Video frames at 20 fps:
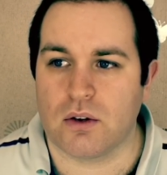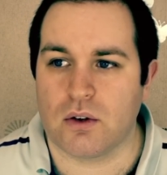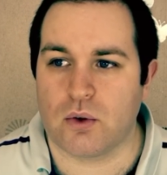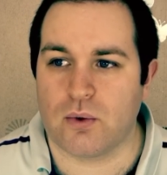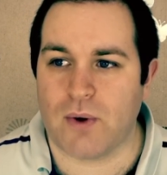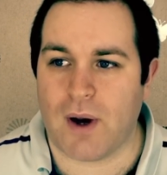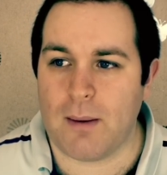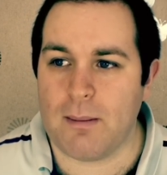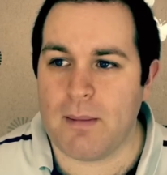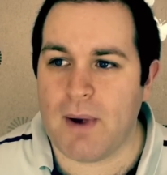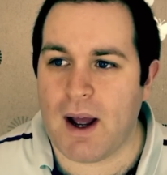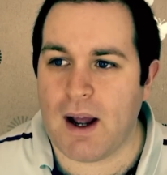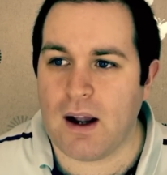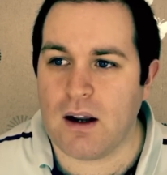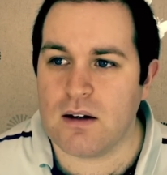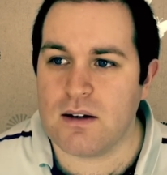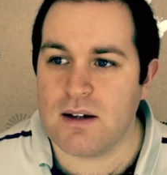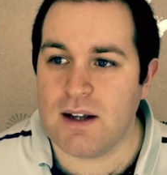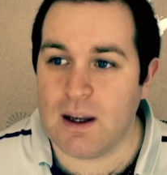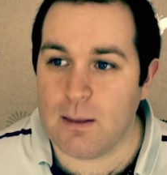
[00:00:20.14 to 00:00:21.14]
Grandma,
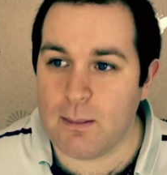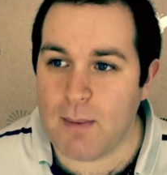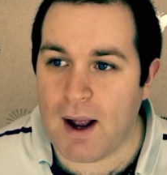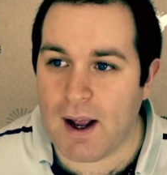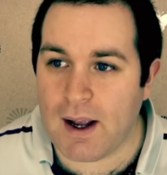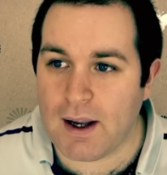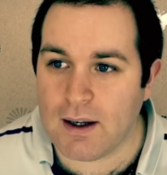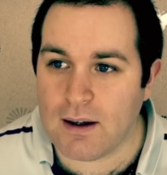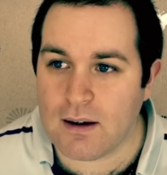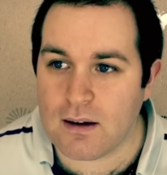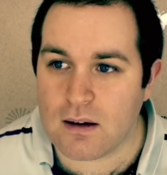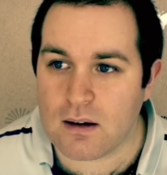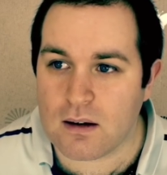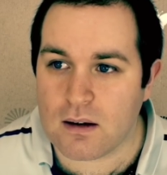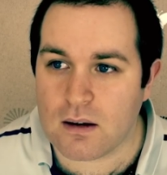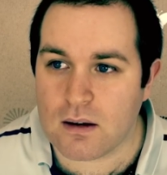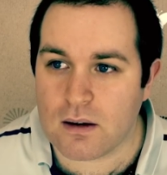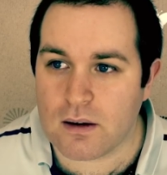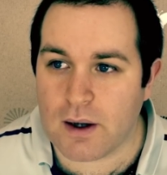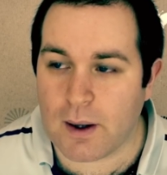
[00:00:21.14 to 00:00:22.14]
do you mind?
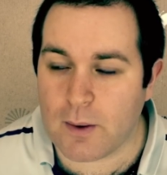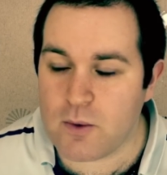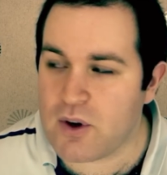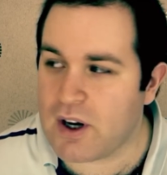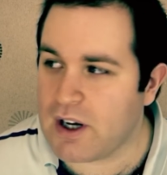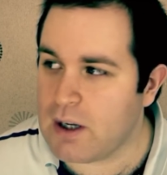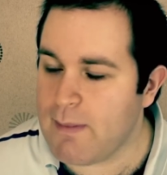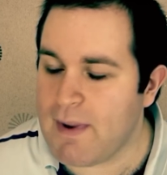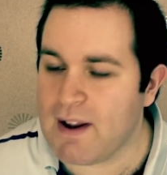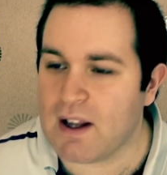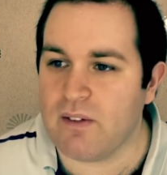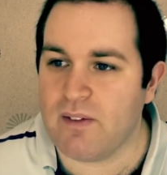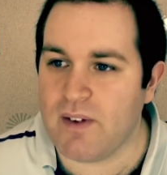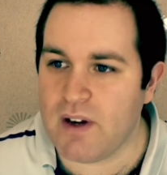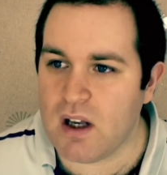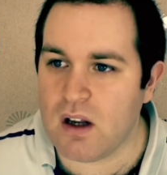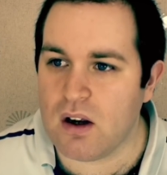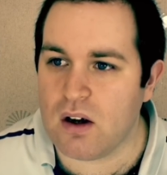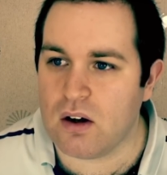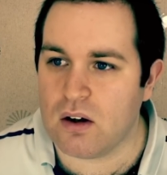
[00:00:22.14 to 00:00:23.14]
I'm trying to make a
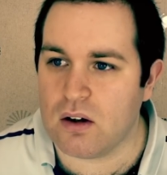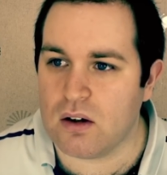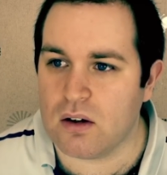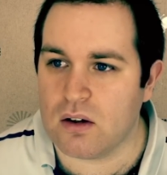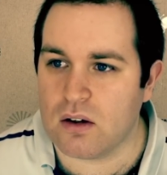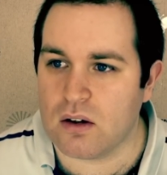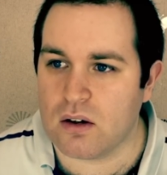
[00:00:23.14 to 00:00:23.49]
video.